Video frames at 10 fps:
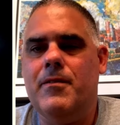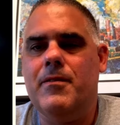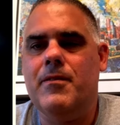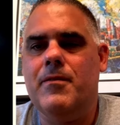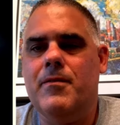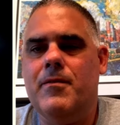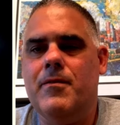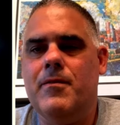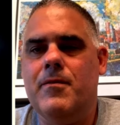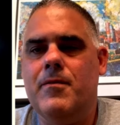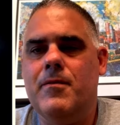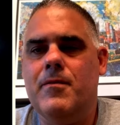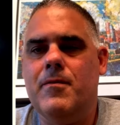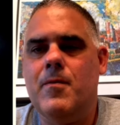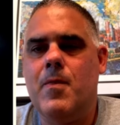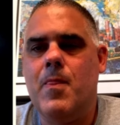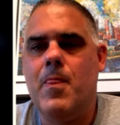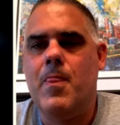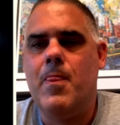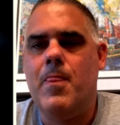
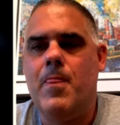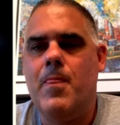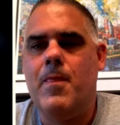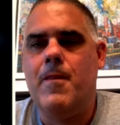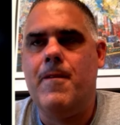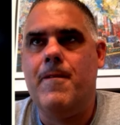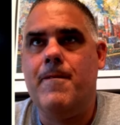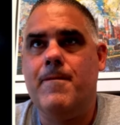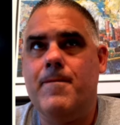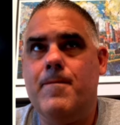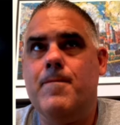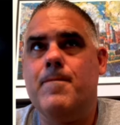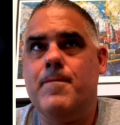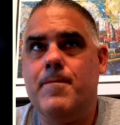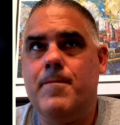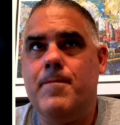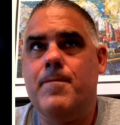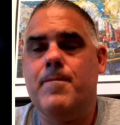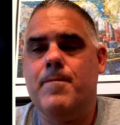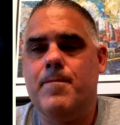
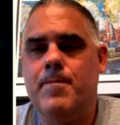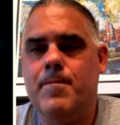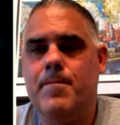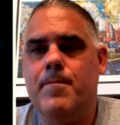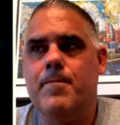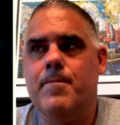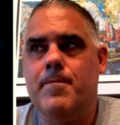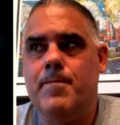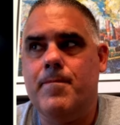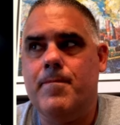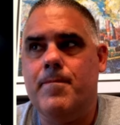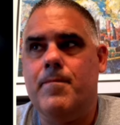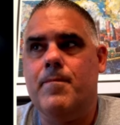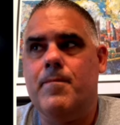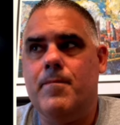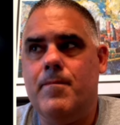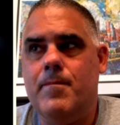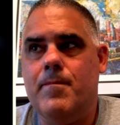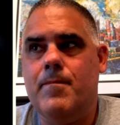This person isn't speaking.